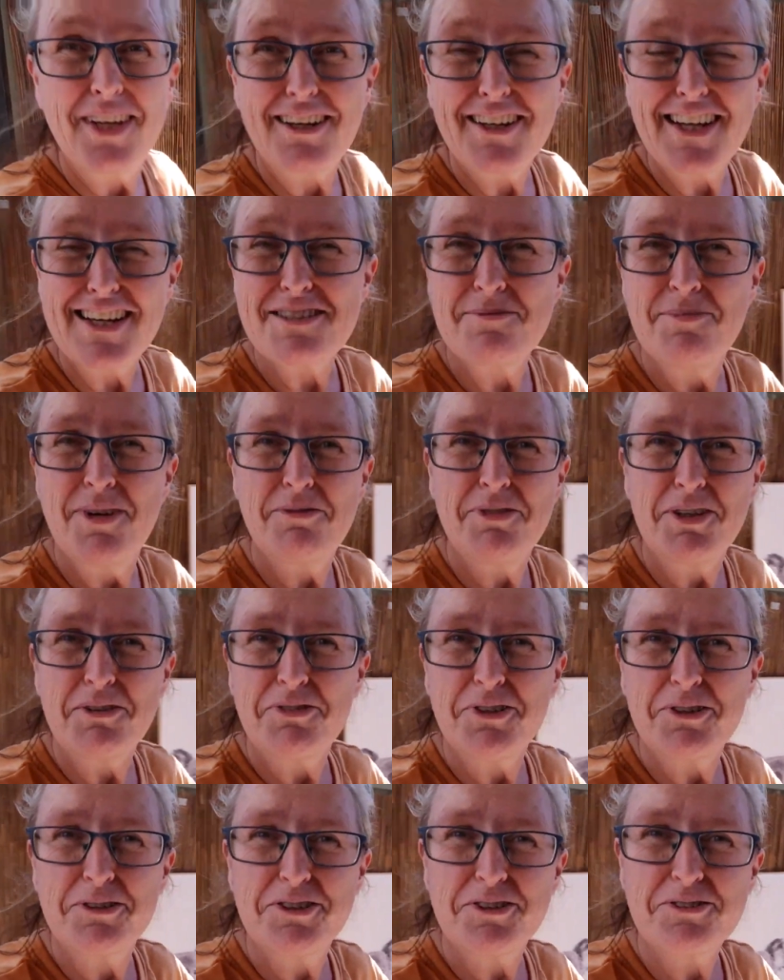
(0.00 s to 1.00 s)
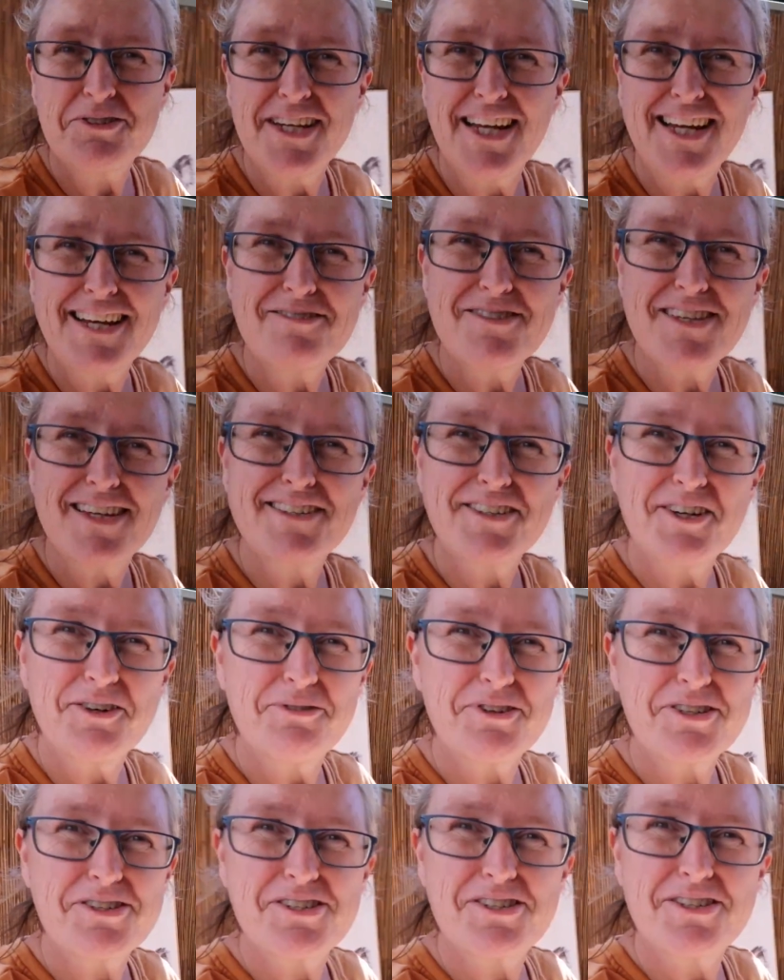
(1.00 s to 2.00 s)
I'll get some lovely photos now, send it
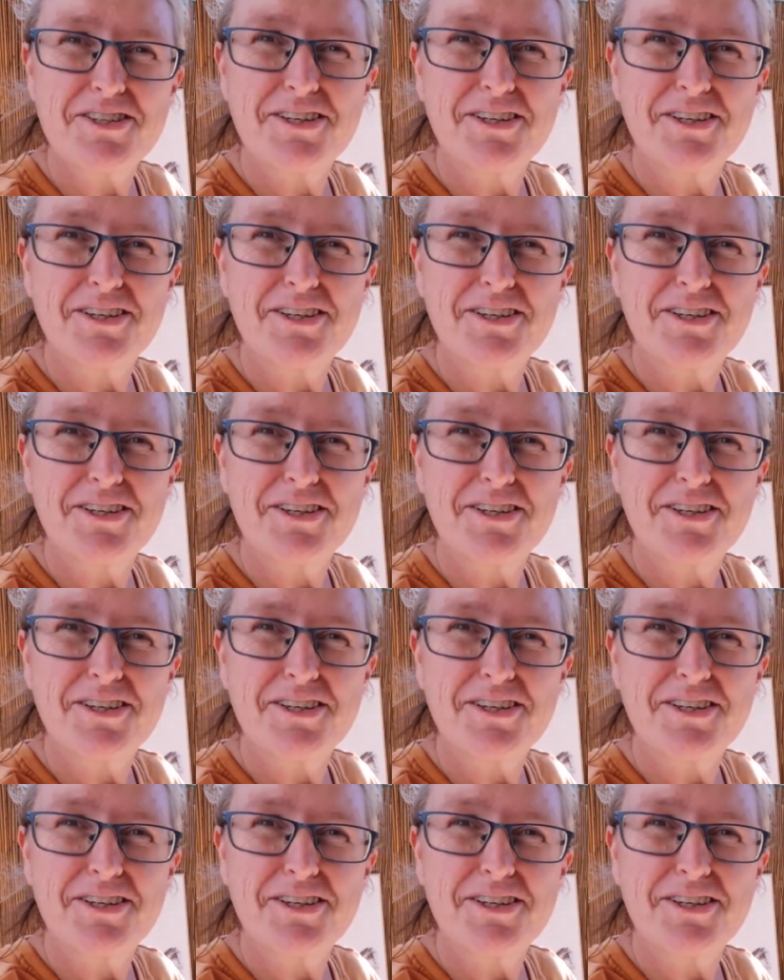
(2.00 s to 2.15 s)
over to